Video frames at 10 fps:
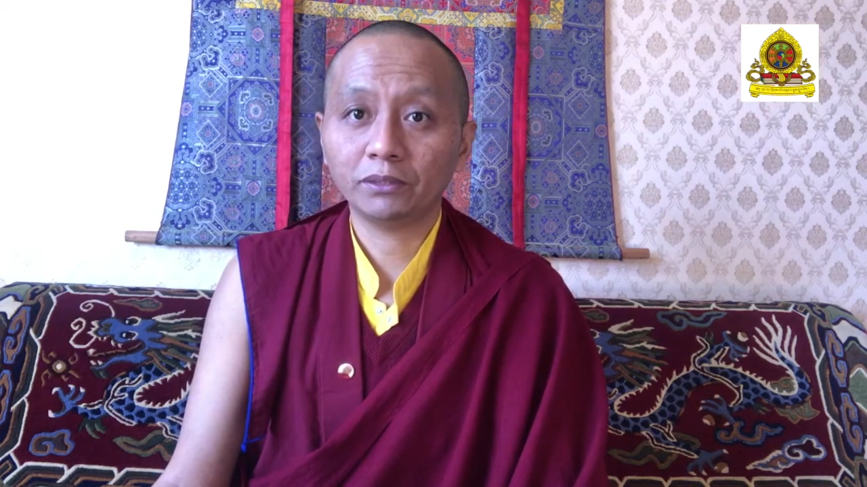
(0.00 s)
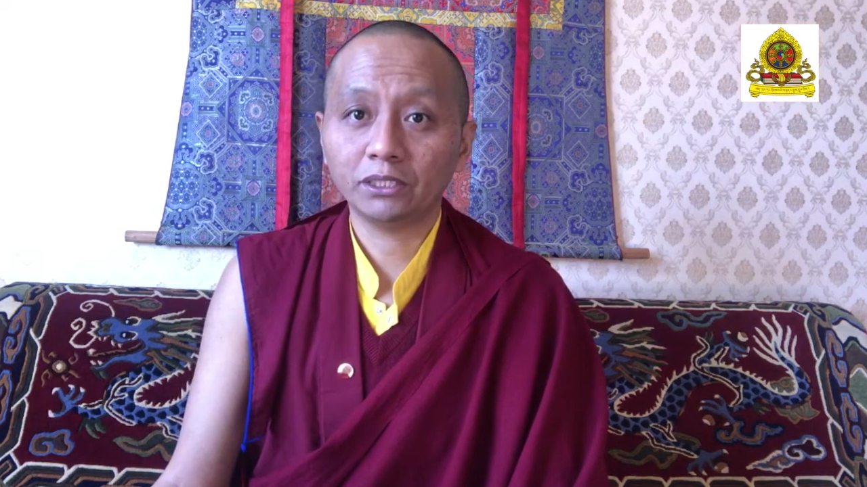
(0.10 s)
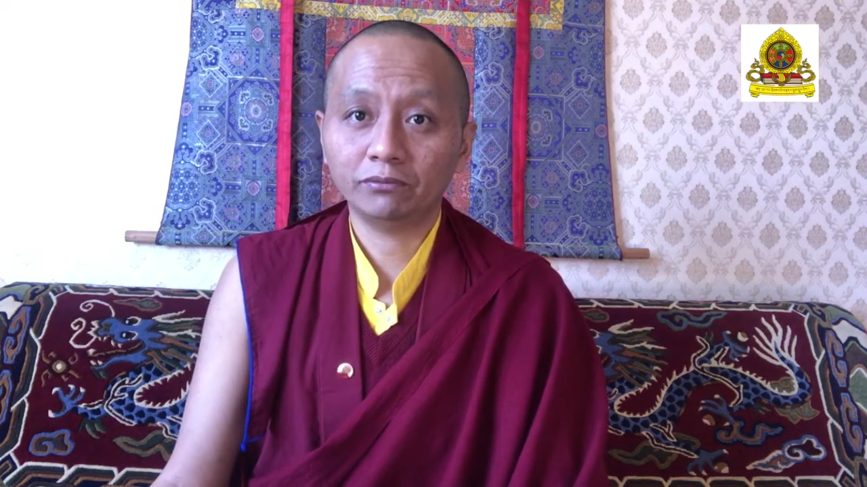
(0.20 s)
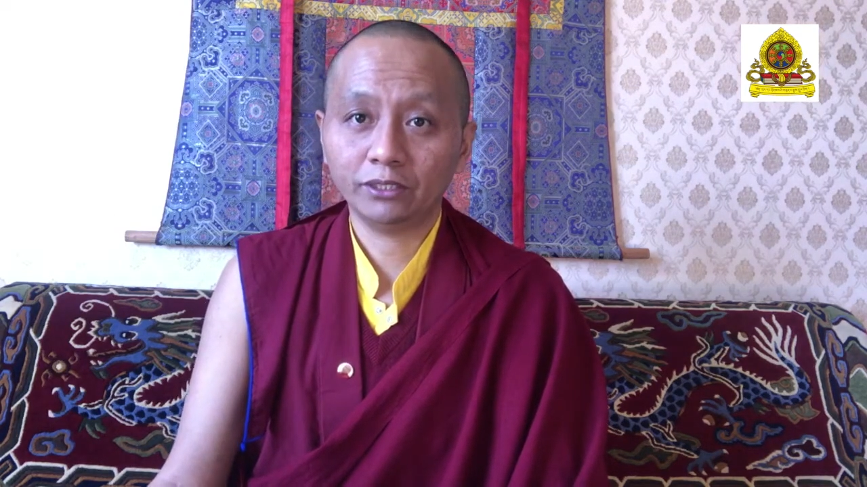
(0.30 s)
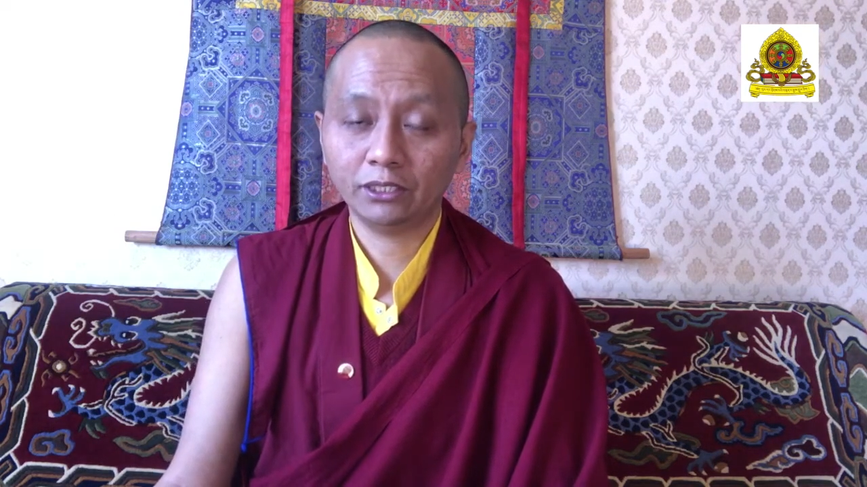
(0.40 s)

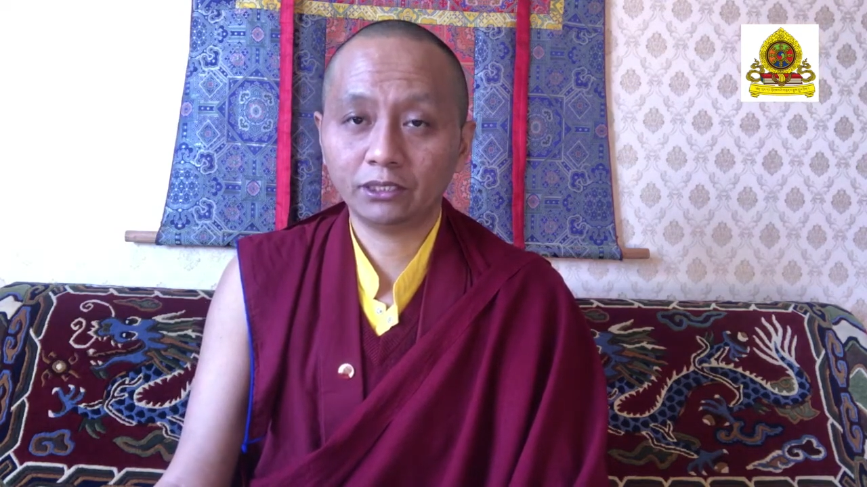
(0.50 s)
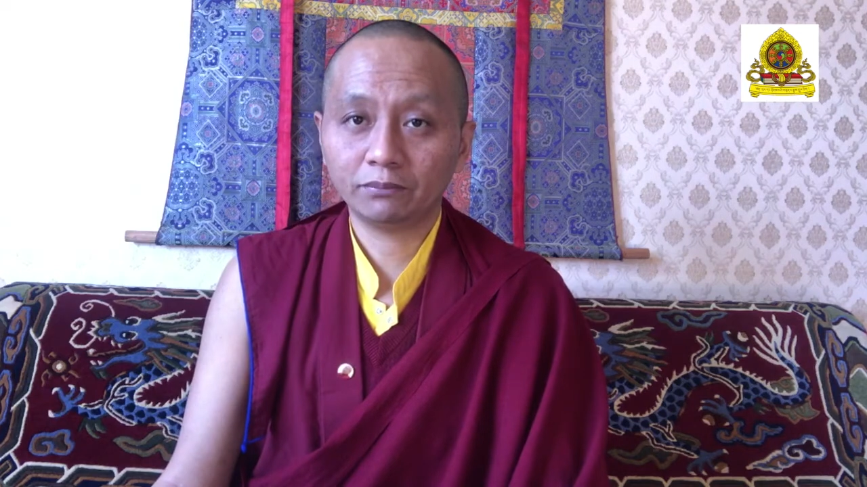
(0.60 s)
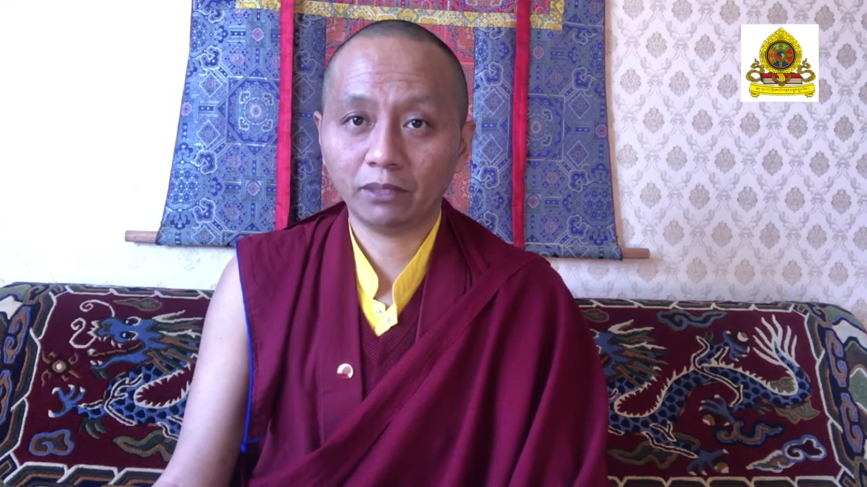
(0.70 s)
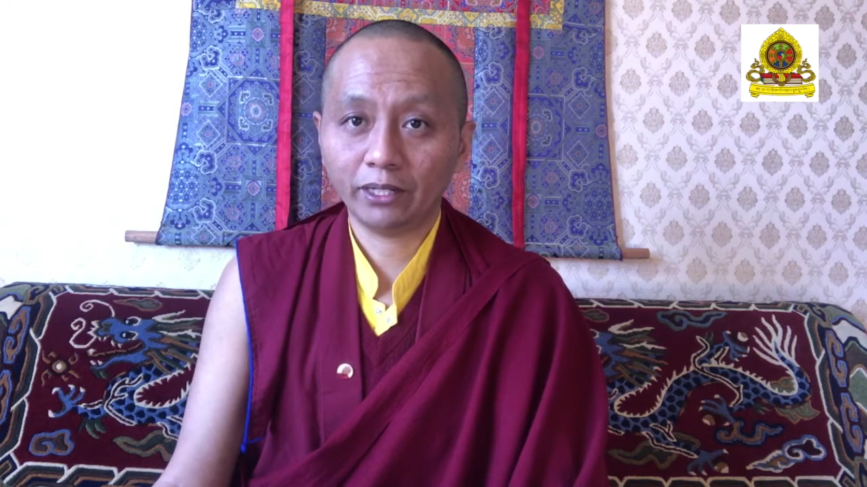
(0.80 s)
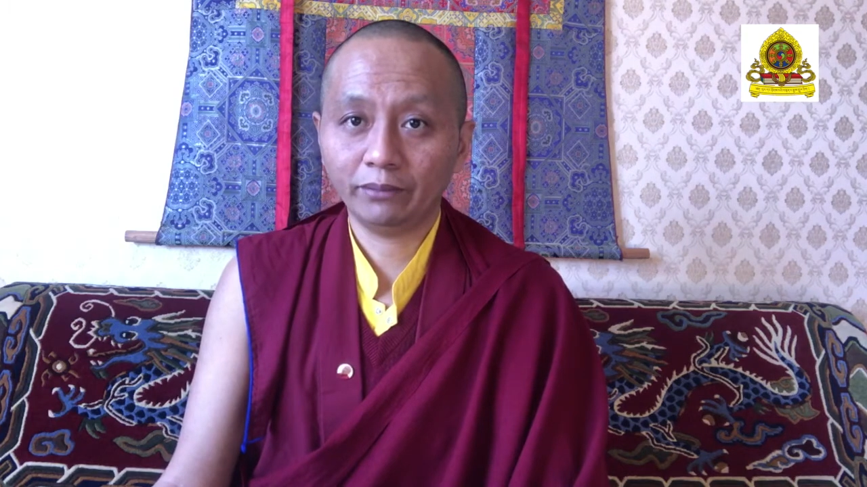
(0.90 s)
defeated
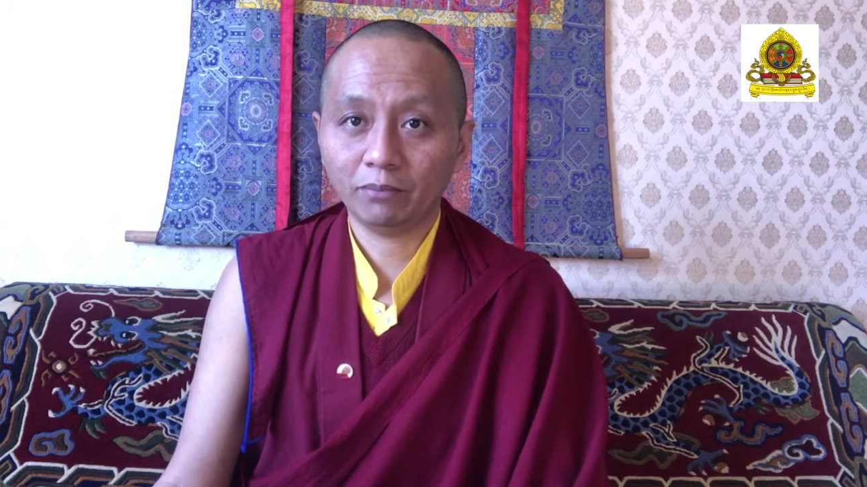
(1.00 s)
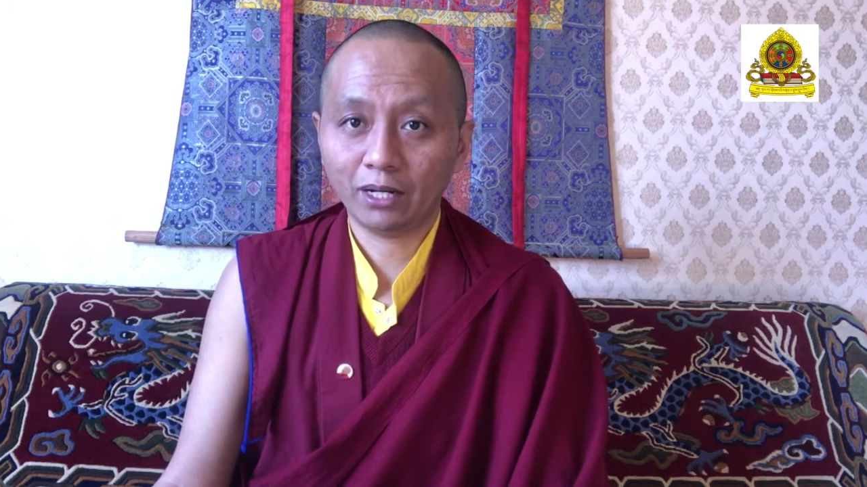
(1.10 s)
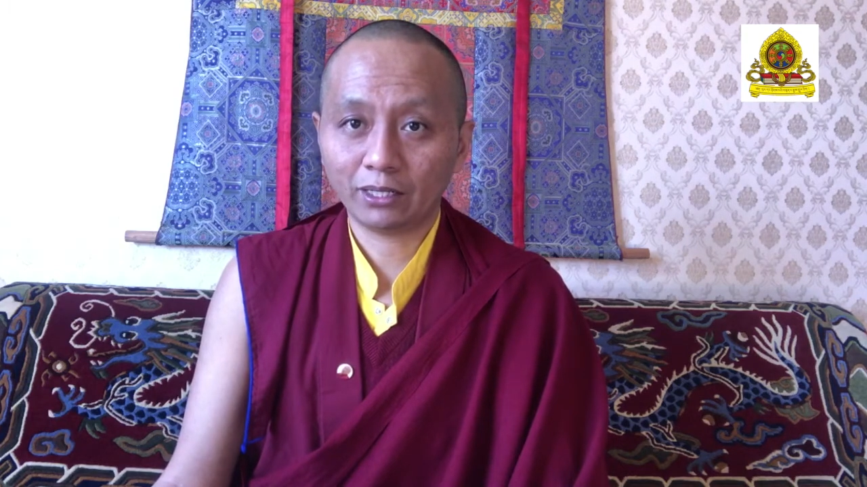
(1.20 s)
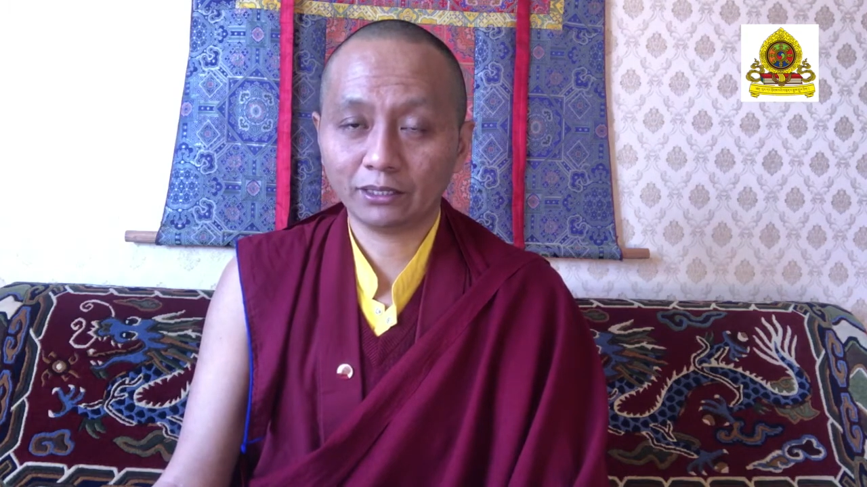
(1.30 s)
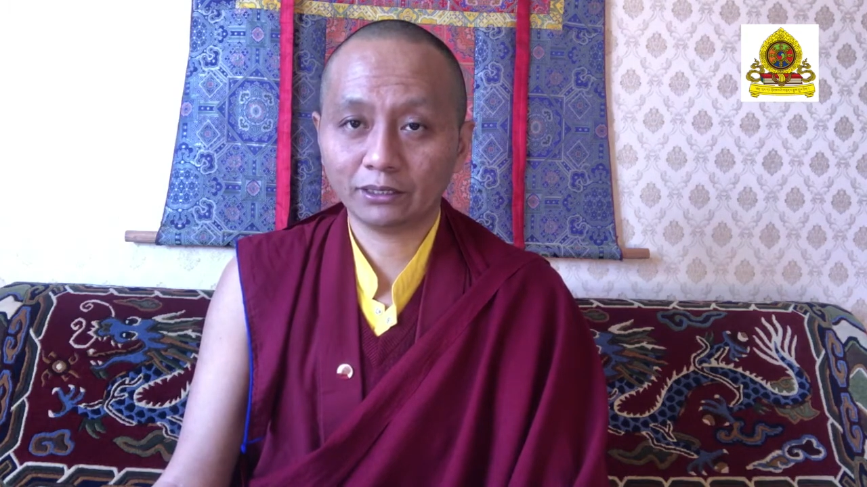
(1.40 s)
by
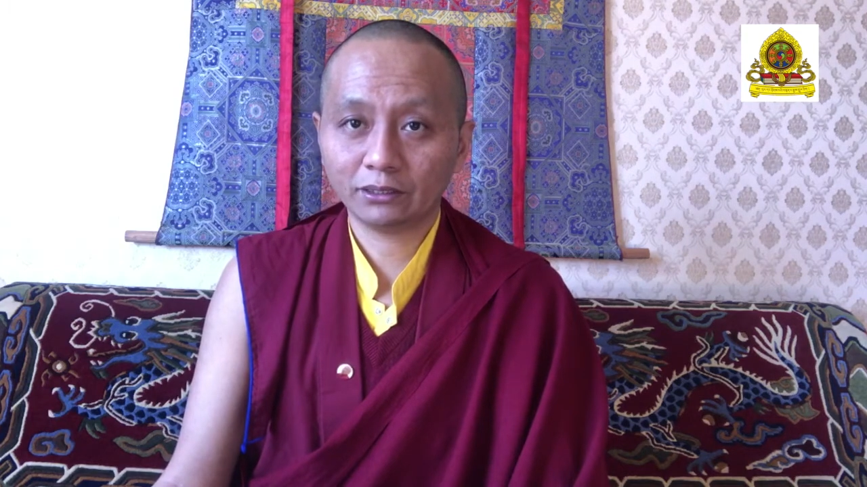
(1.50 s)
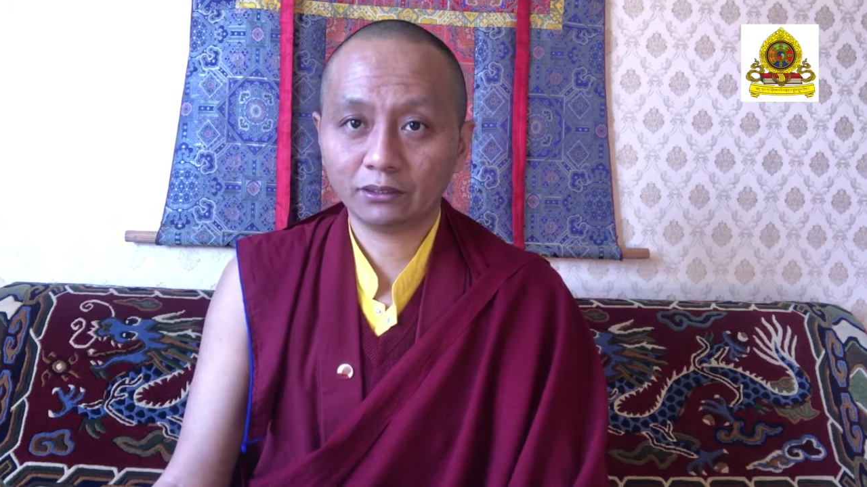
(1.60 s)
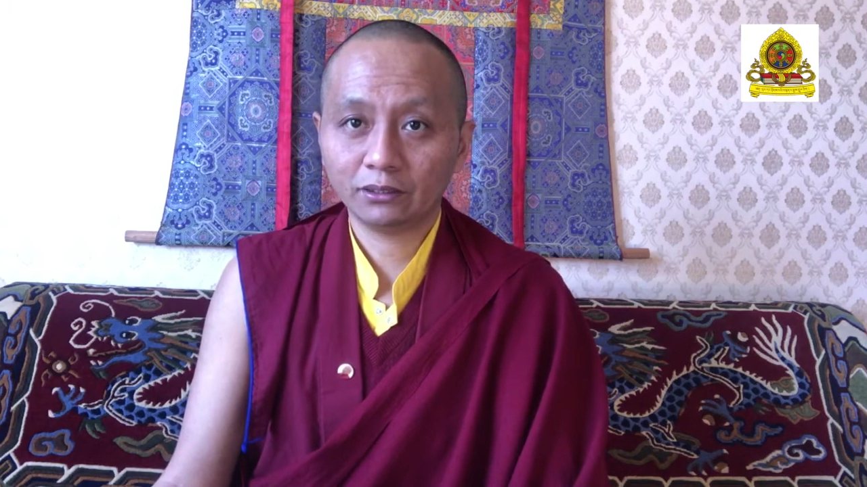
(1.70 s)
maras.